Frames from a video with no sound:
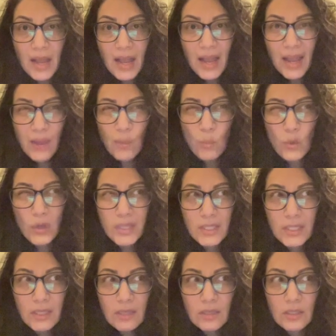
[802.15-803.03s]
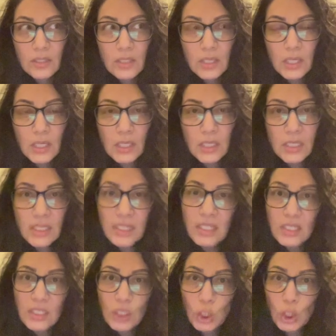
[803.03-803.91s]
I wasn't
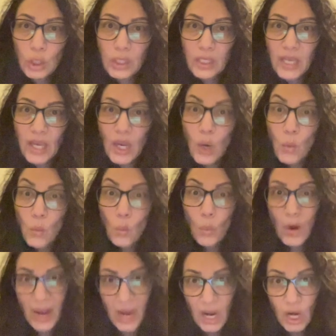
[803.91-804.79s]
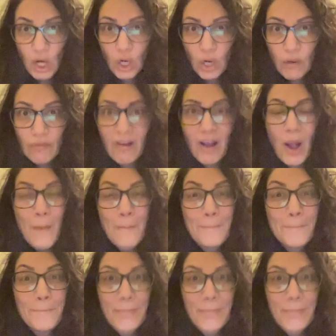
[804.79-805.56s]
necessarily aware of how